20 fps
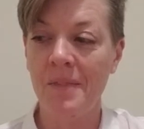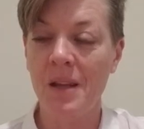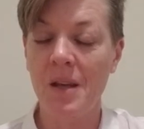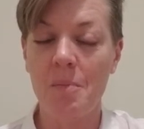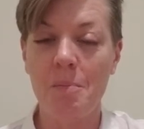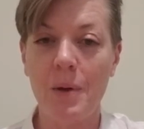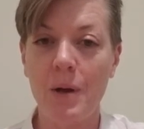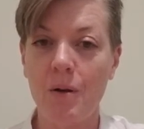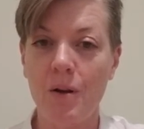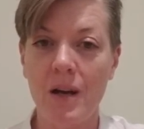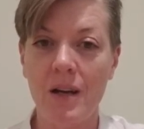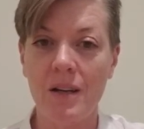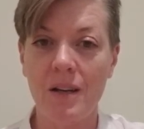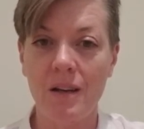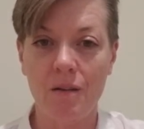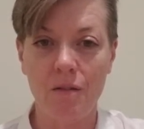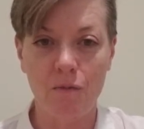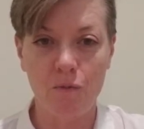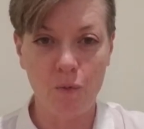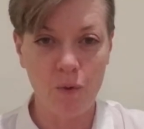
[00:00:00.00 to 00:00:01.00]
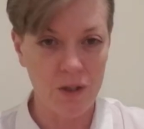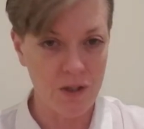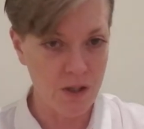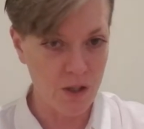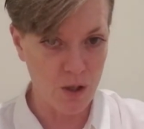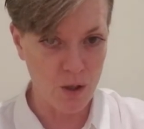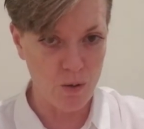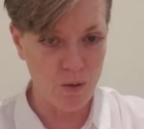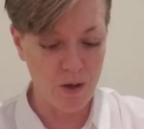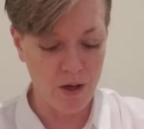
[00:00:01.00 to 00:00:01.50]
a better idea of what's
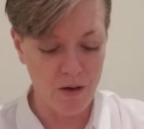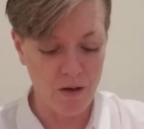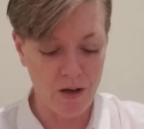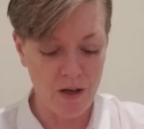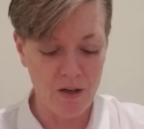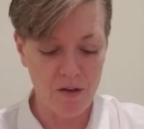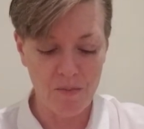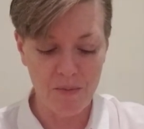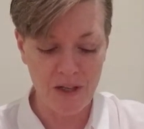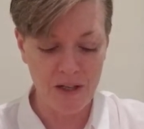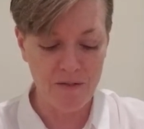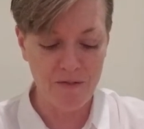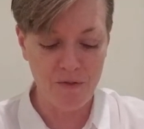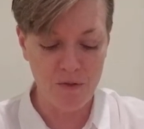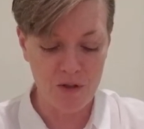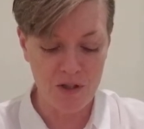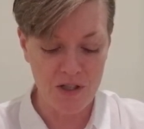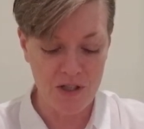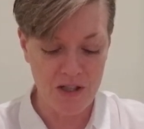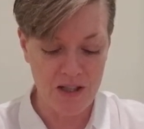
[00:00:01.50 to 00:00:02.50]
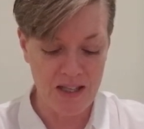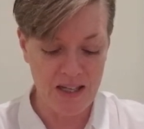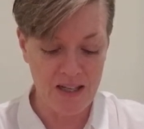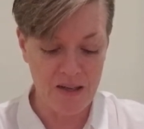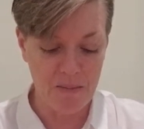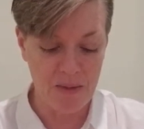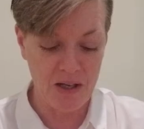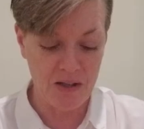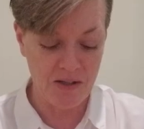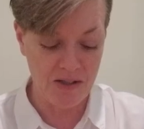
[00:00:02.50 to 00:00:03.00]
going on. You're being forced to think
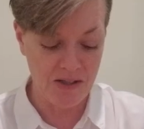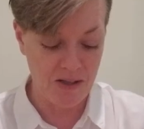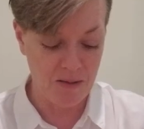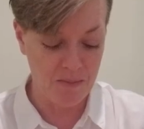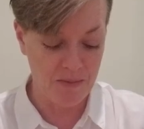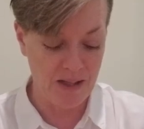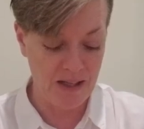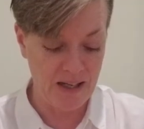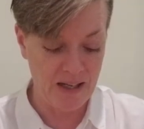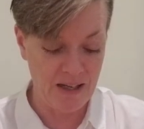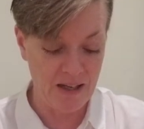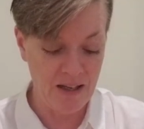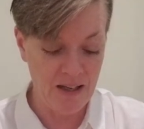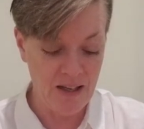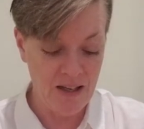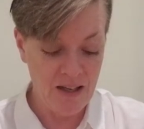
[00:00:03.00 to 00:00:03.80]
about something.